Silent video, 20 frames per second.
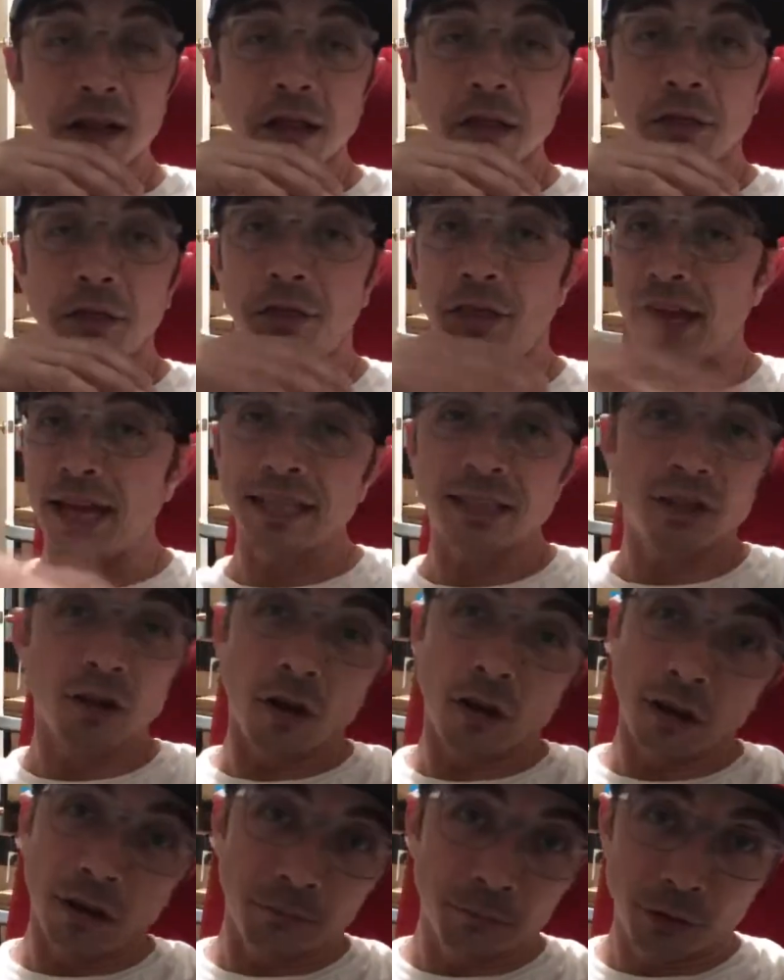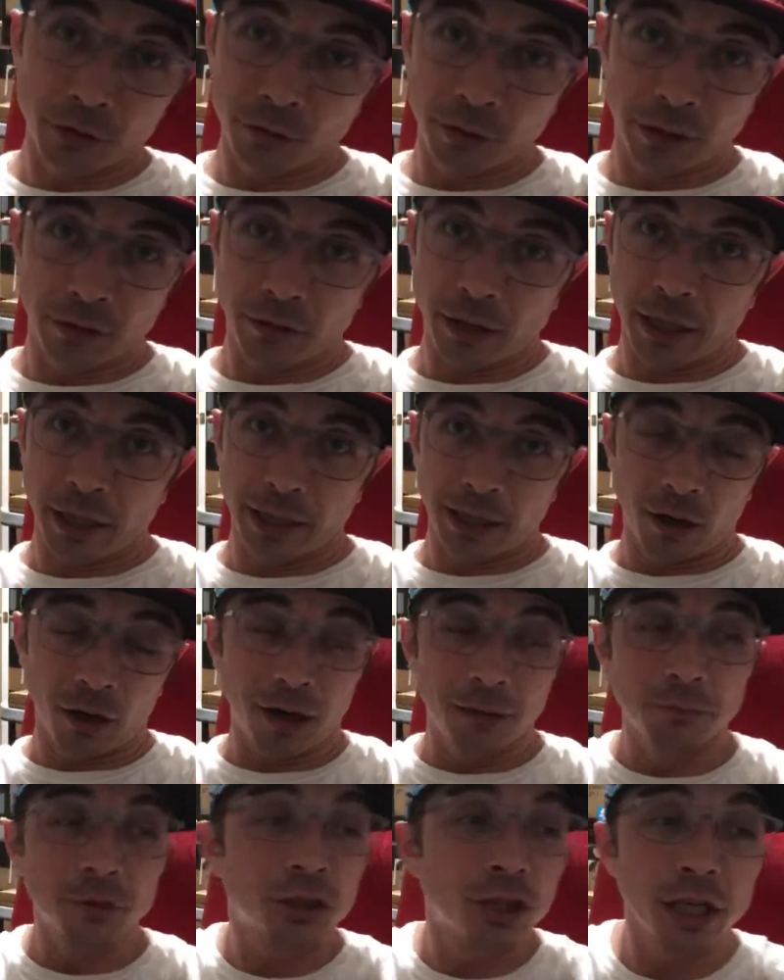that's all I'm doing right now.
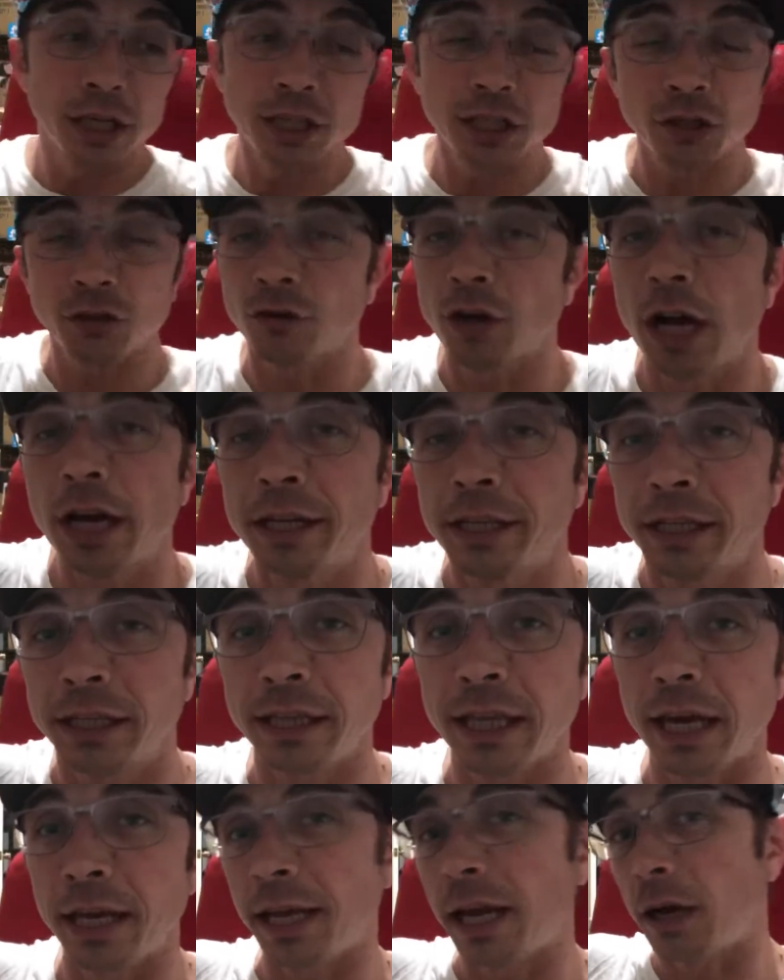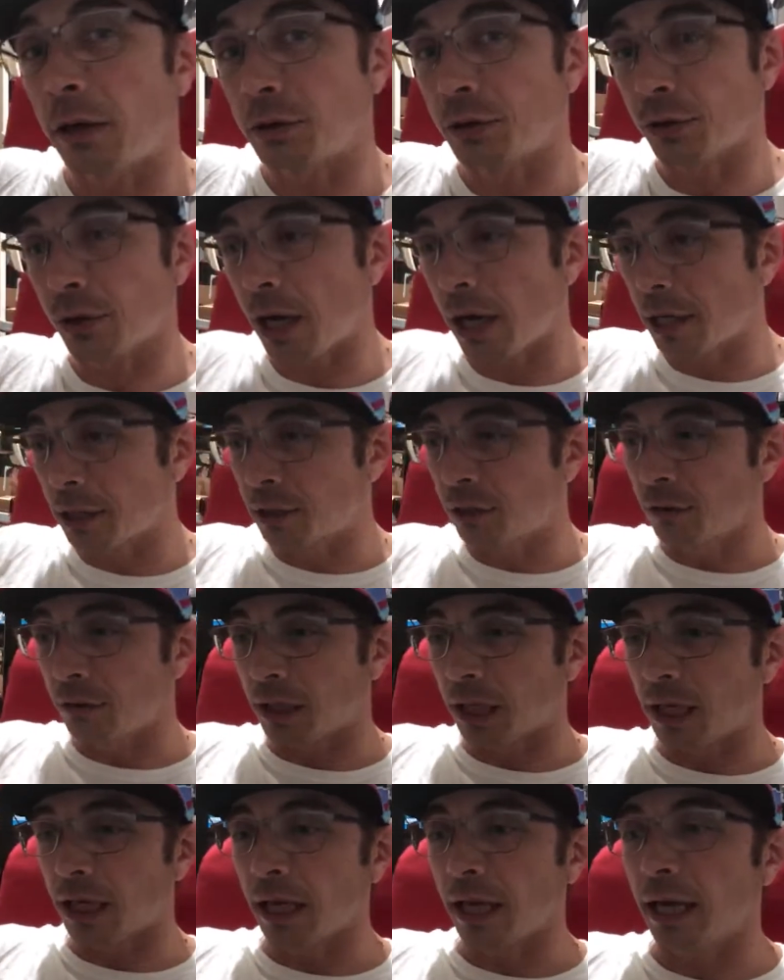I'm just grinding that out, trying to
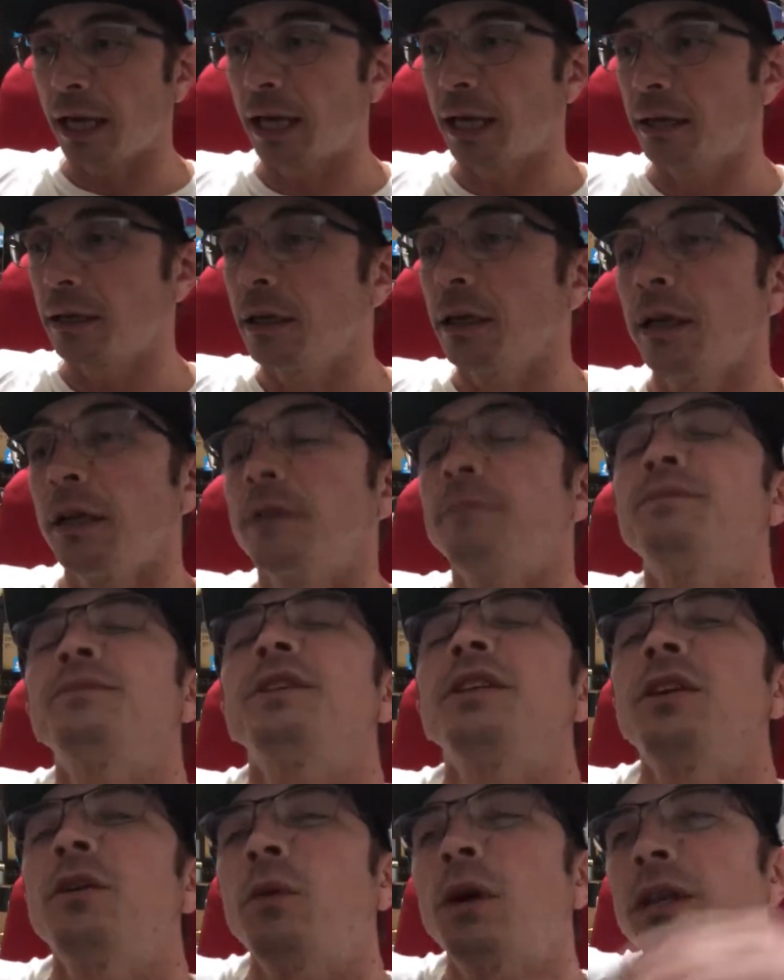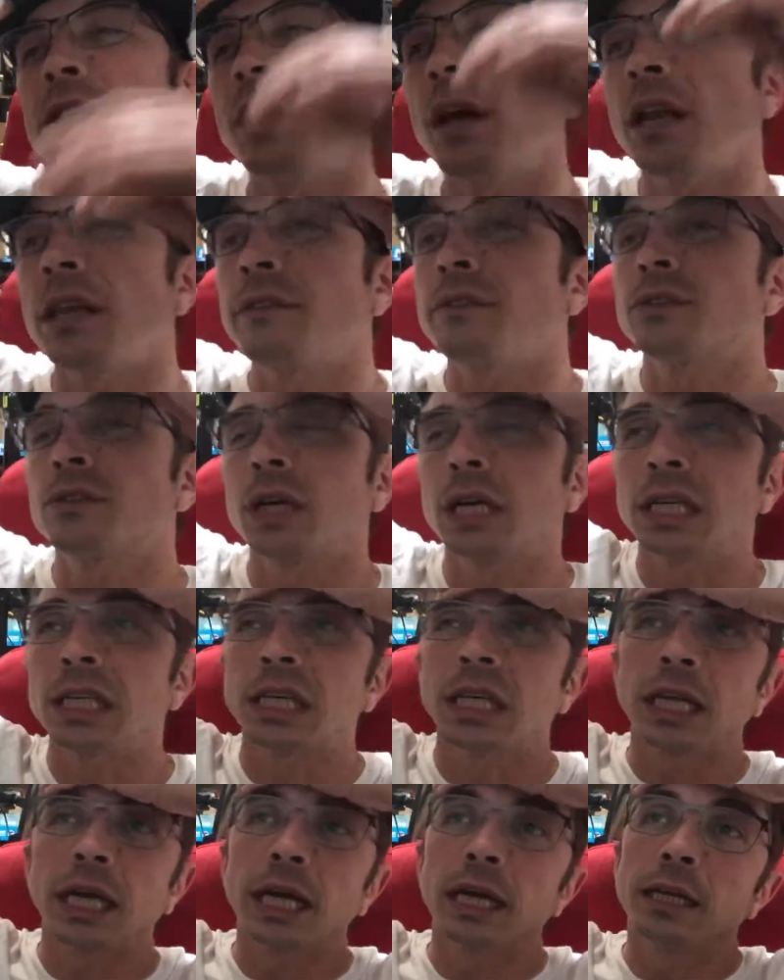get ahead. You know what? Not even trying to
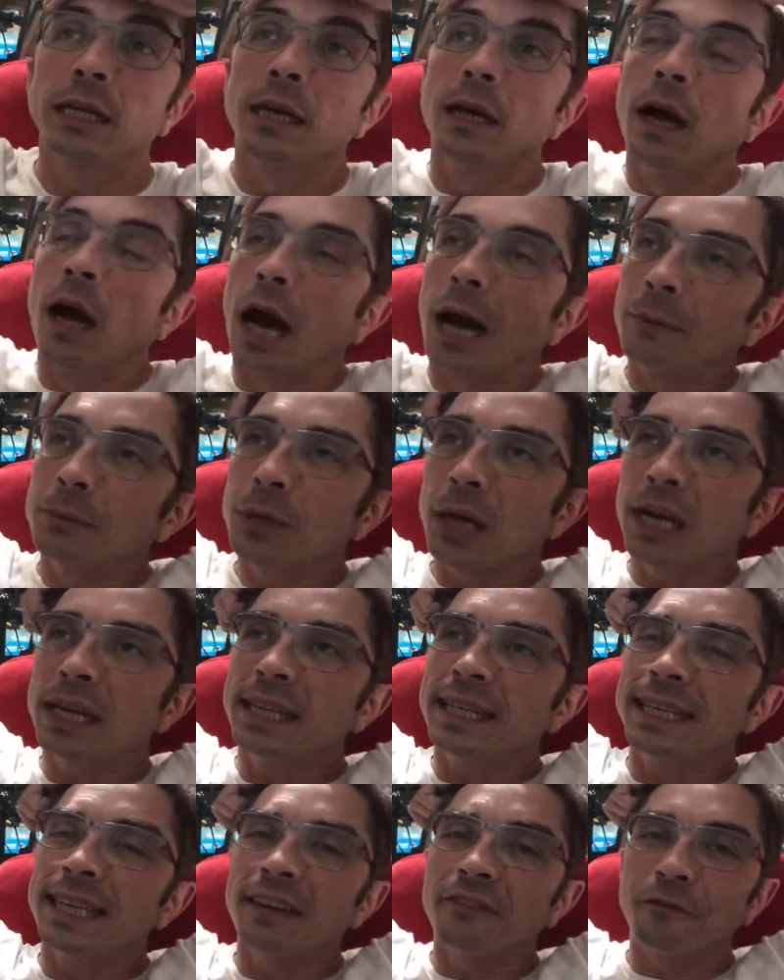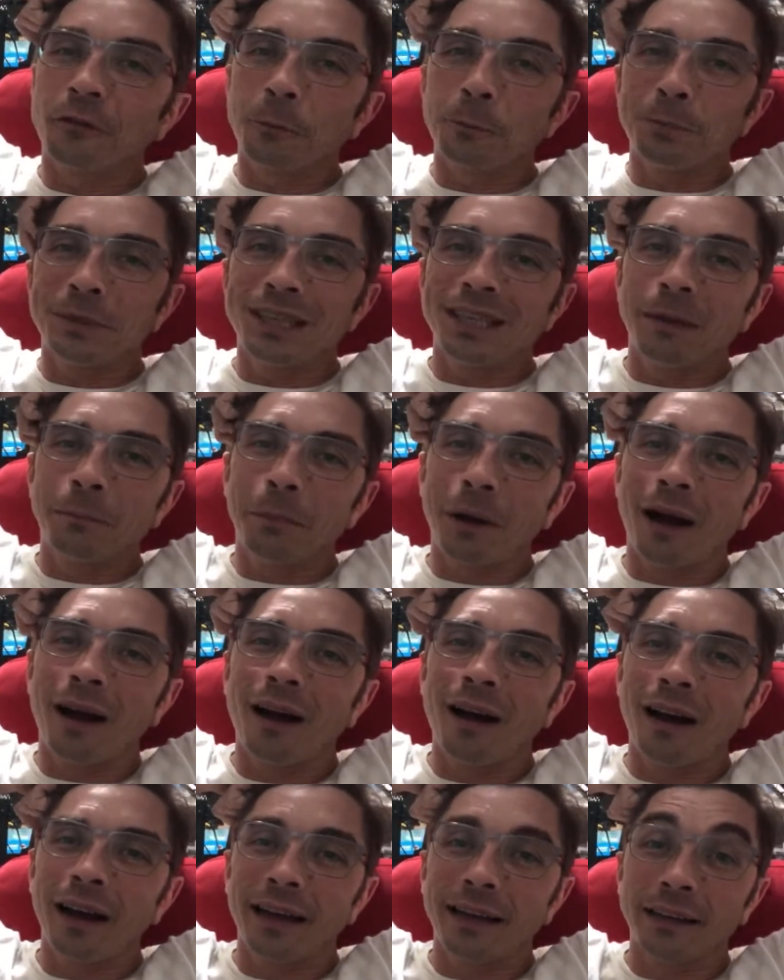get ahead. I'm trying to get from being
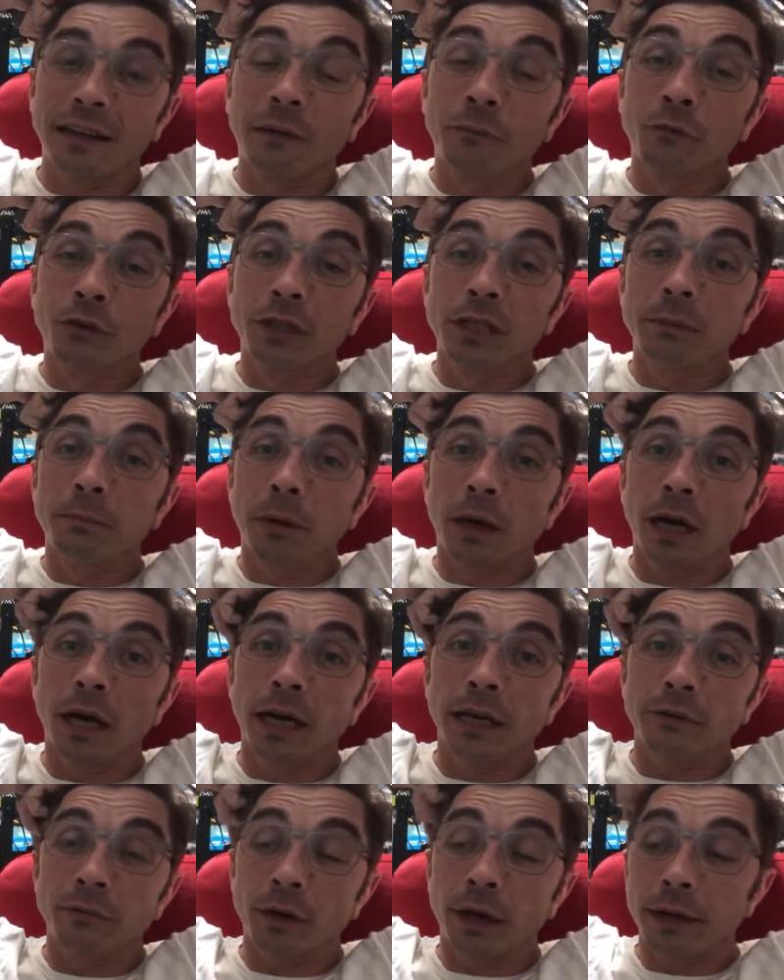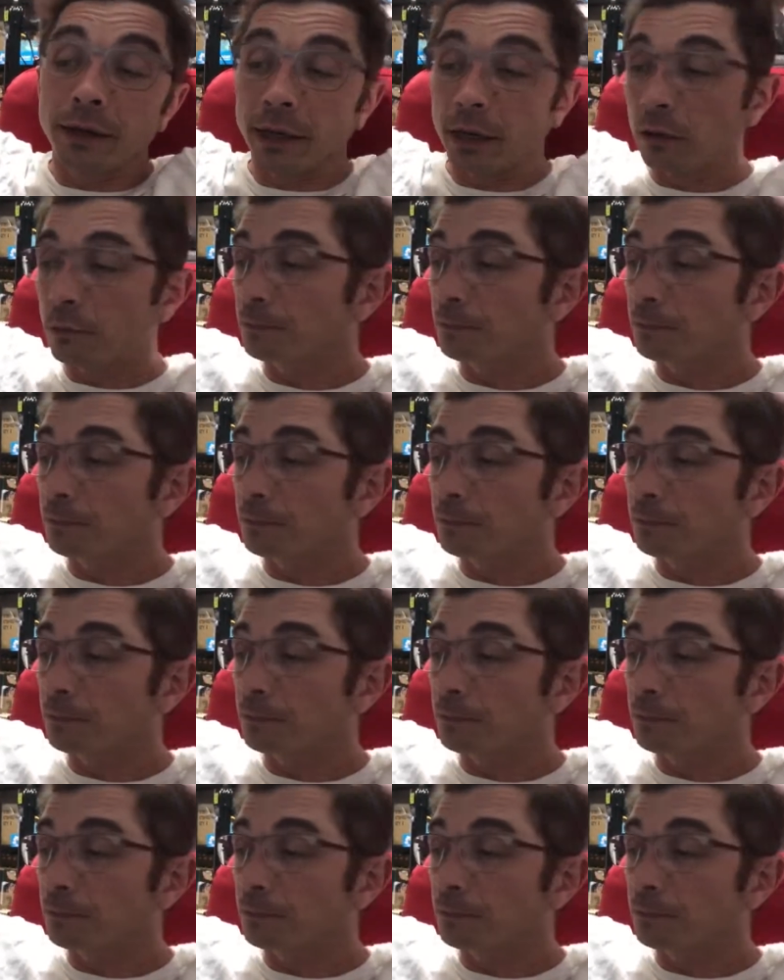behind. I'm really behind right